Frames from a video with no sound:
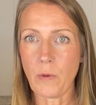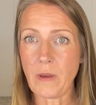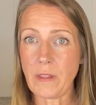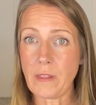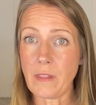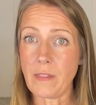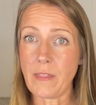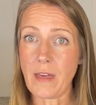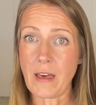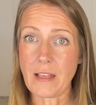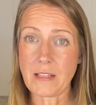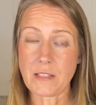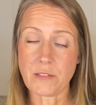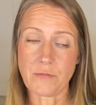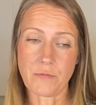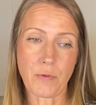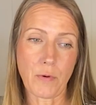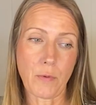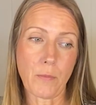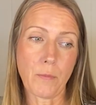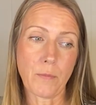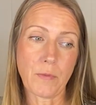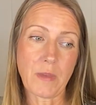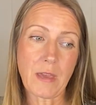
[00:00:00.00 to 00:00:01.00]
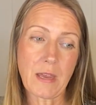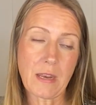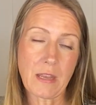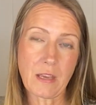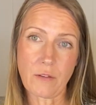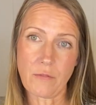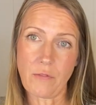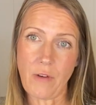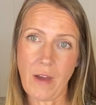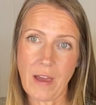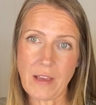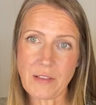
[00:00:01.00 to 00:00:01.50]
whether that's from
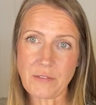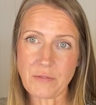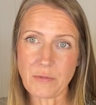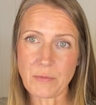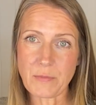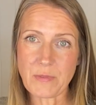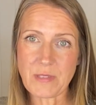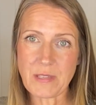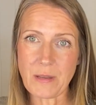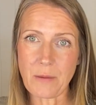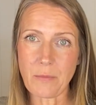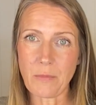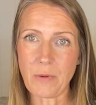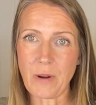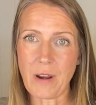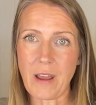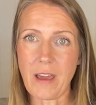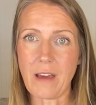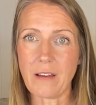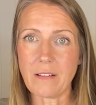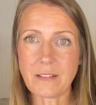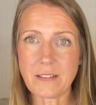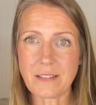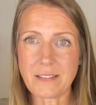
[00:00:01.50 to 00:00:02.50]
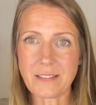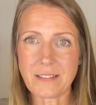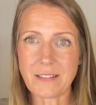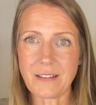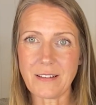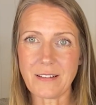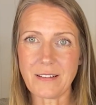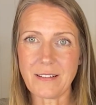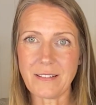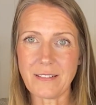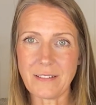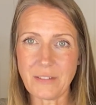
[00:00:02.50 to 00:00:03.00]
getting advice from someone else
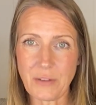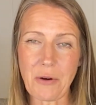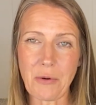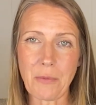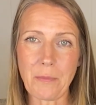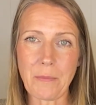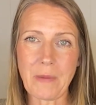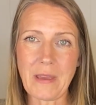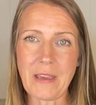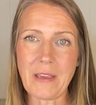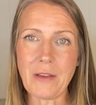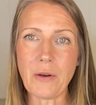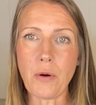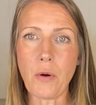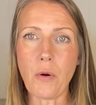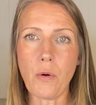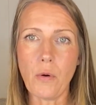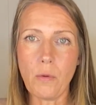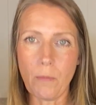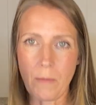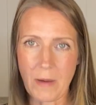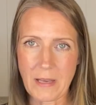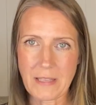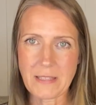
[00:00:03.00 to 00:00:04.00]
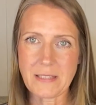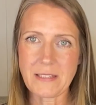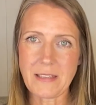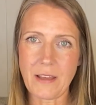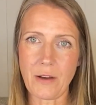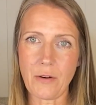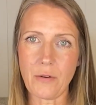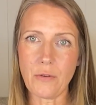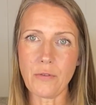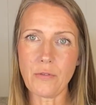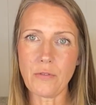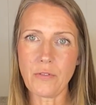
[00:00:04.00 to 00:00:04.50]
to help me or
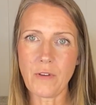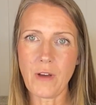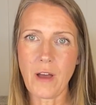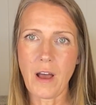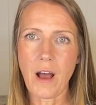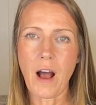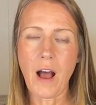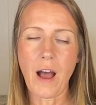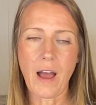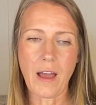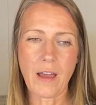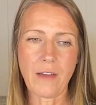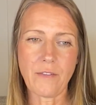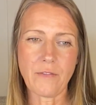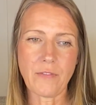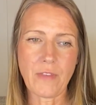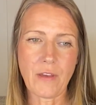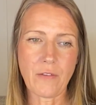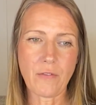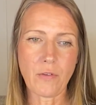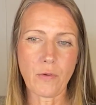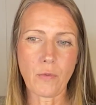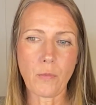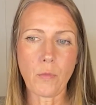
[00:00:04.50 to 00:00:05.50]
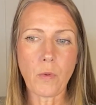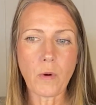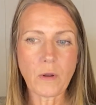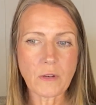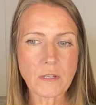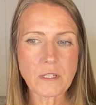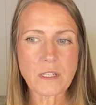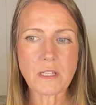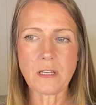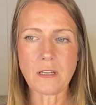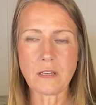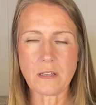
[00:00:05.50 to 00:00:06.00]
myself. I have never
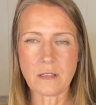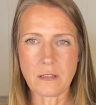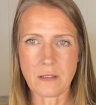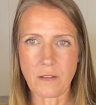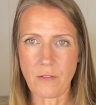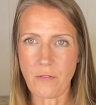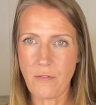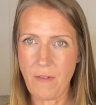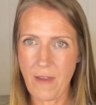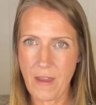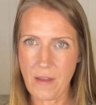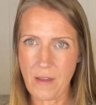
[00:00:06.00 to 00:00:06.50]
wanted the